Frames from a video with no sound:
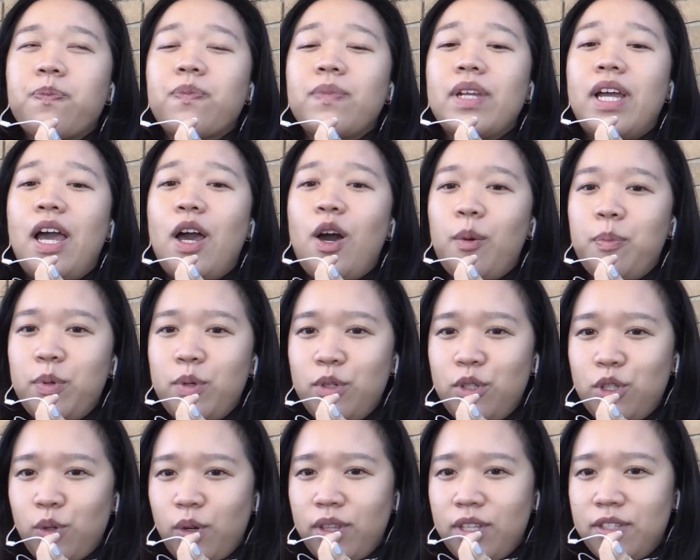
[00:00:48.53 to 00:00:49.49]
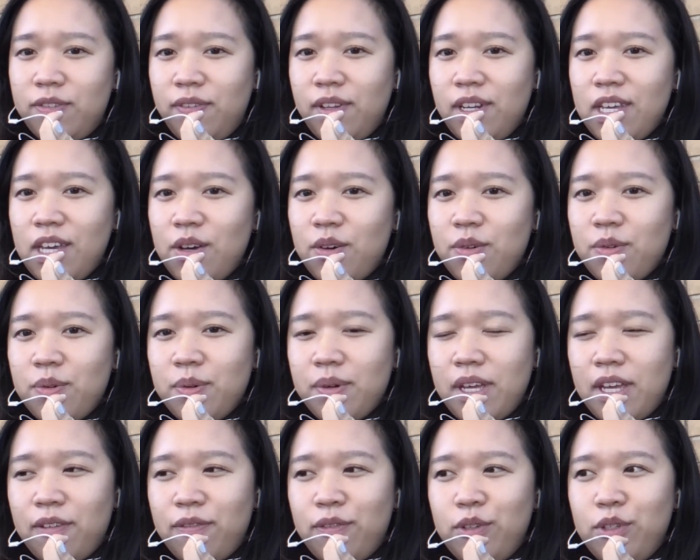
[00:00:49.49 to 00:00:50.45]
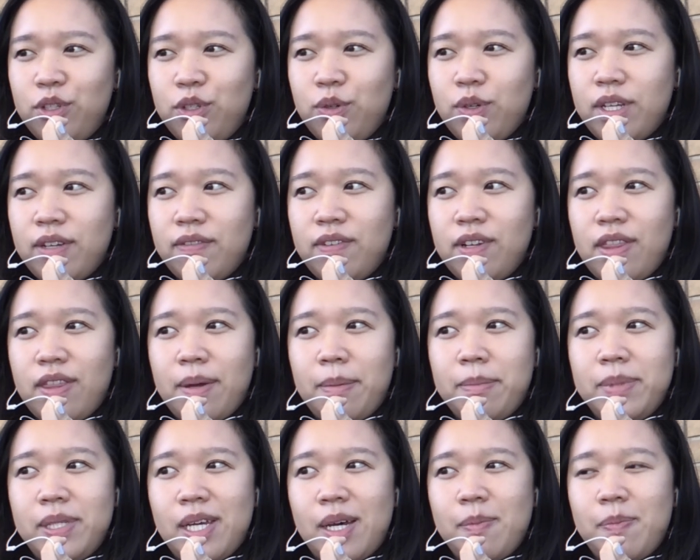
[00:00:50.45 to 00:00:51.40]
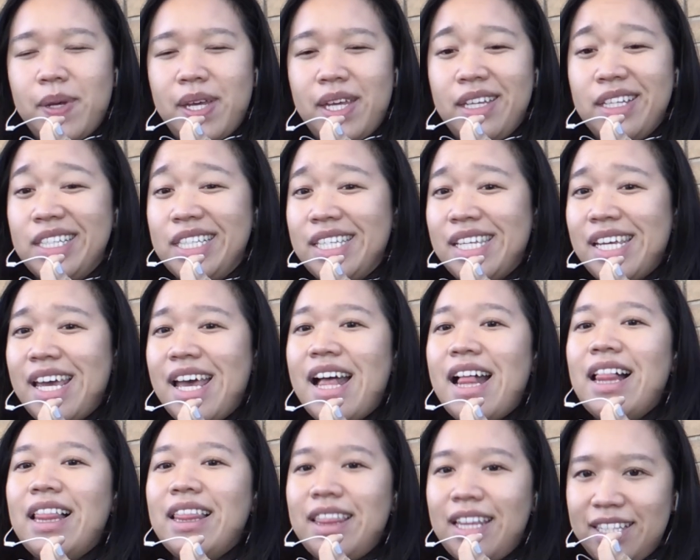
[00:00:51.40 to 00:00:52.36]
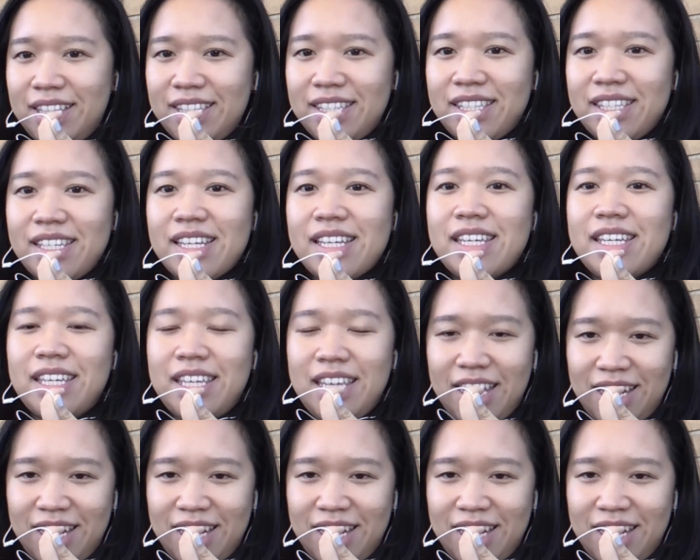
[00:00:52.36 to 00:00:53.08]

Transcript: I hope you enjoyed this video. If you do, give it a thumbs up and let's get